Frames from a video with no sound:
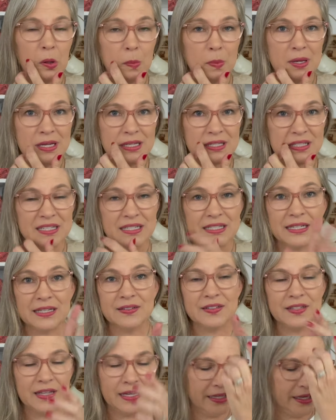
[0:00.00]
bit since I
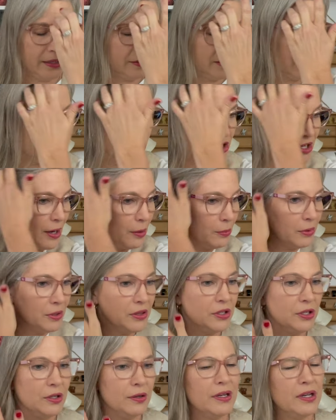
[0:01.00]
sat down and chat with you.